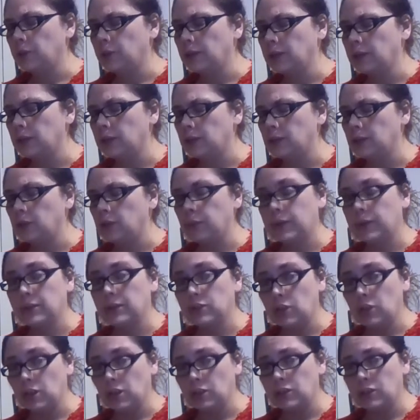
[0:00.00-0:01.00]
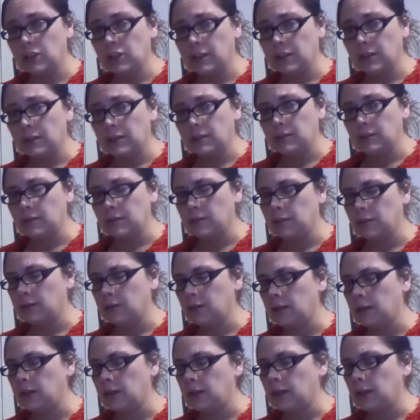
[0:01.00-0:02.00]
to charge it,
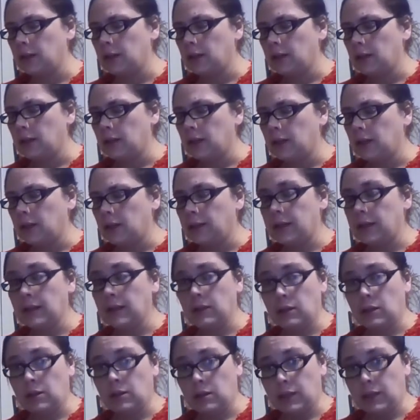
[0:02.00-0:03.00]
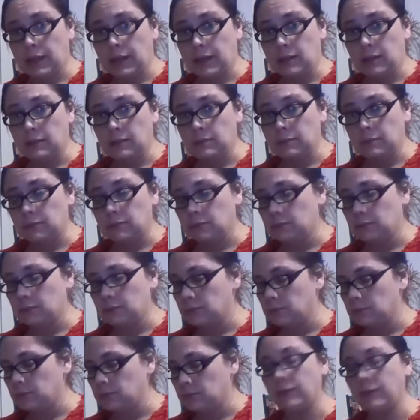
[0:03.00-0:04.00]
then you cook it.
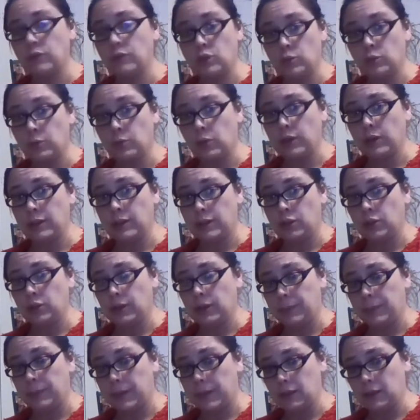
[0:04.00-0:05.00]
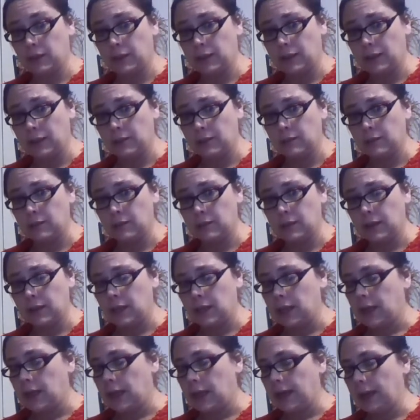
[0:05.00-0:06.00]
After you boil it, you can peel it,
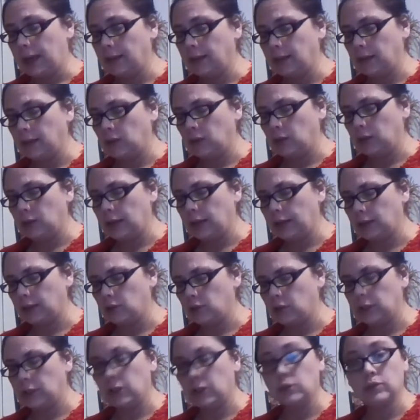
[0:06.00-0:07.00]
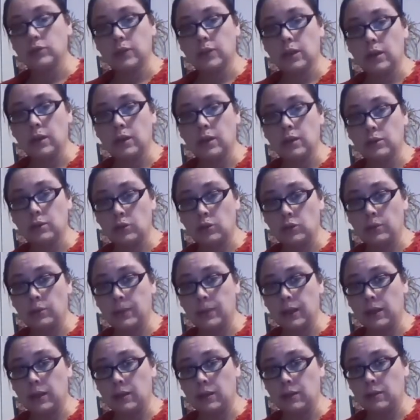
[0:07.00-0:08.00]
and then you can actually use a
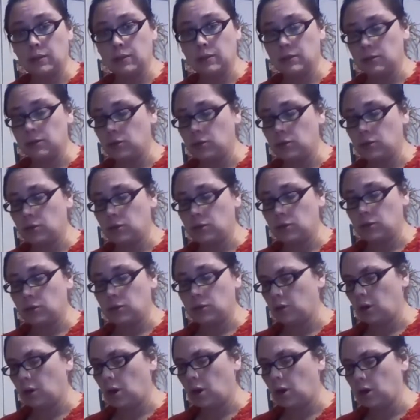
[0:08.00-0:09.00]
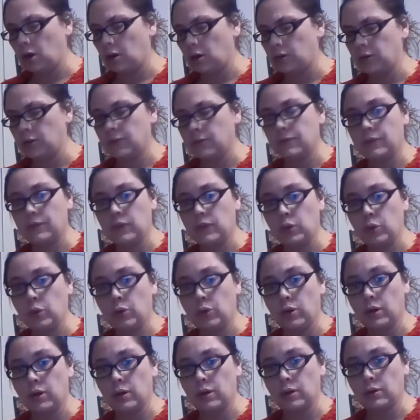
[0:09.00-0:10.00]
toothpick to carve
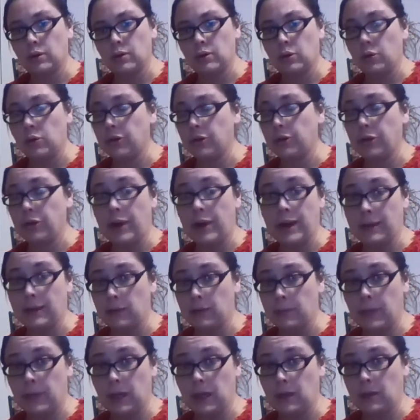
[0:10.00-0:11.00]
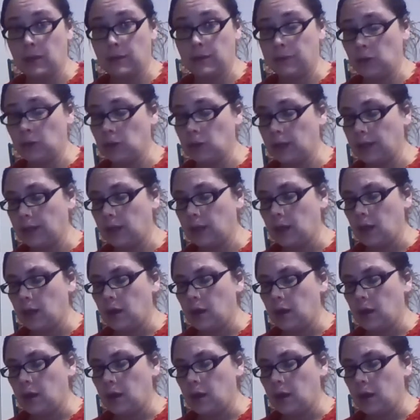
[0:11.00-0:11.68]
your, or your FMA if you like,